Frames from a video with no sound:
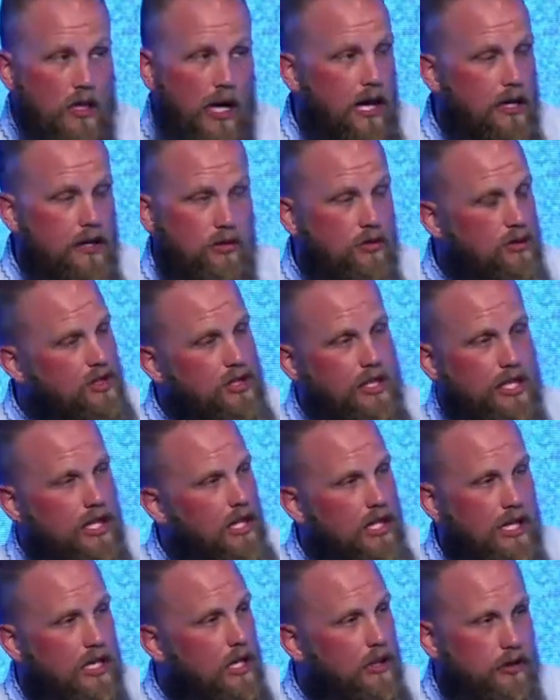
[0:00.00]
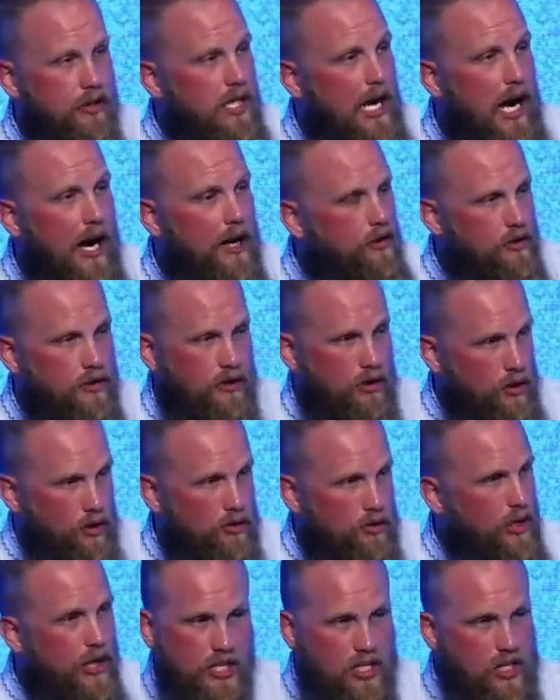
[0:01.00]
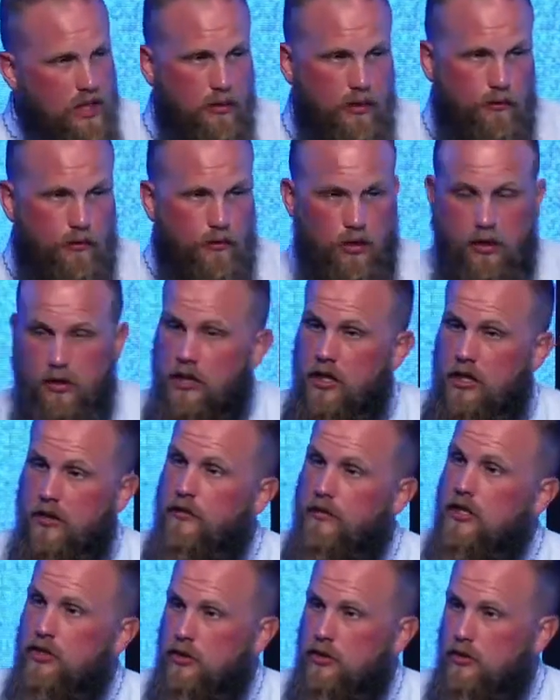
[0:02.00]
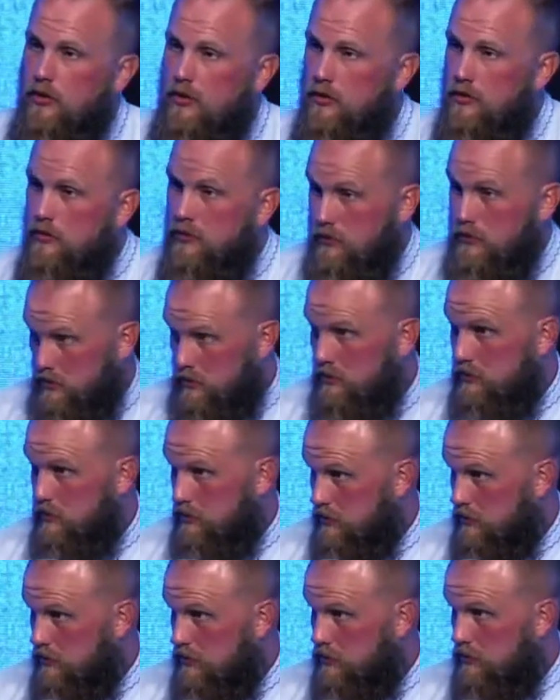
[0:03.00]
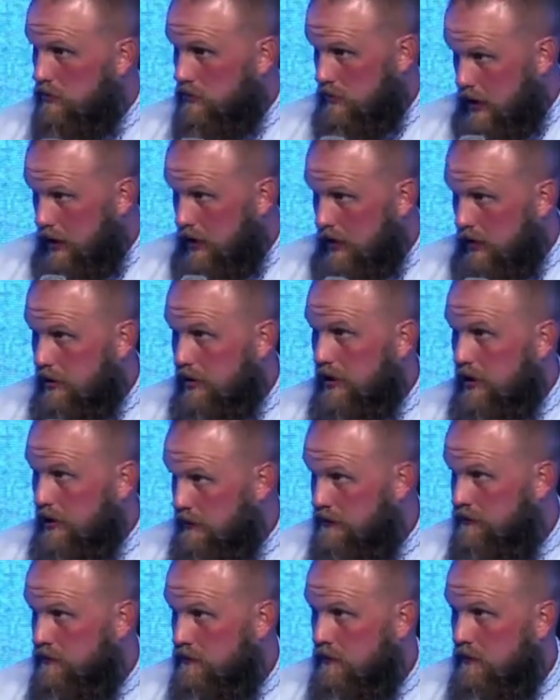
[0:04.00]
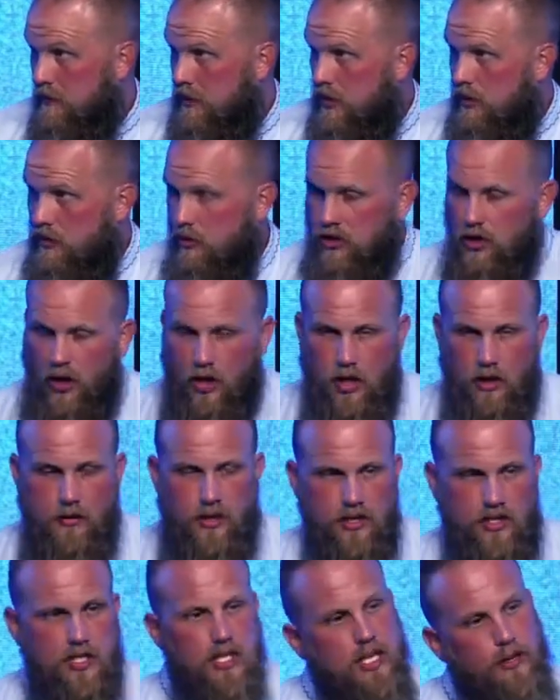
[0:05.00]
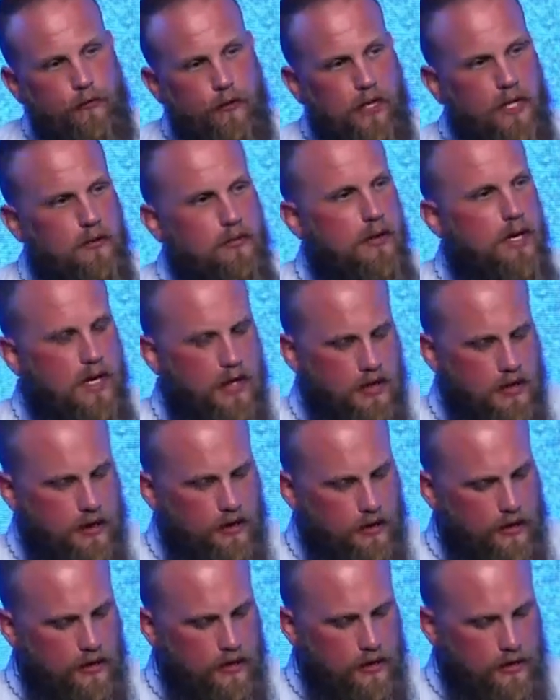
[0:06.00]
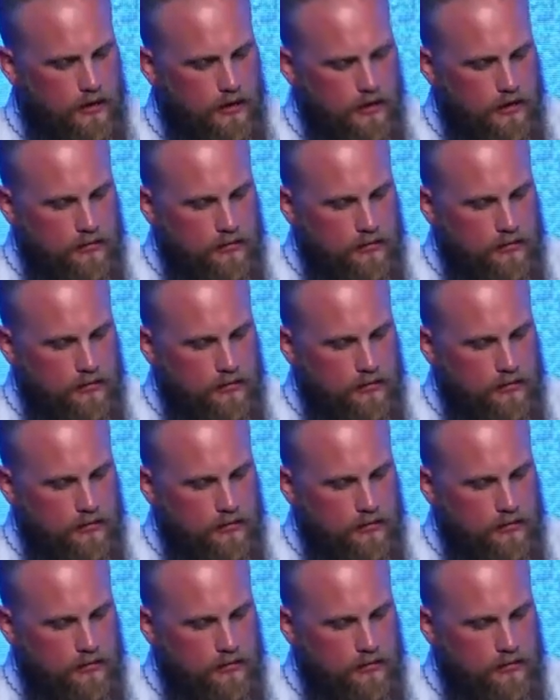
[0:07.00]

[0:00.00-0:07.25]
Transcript: I don't see any other title in the Old Testament for an individual. Hallelujah. We're talking about a significant man here.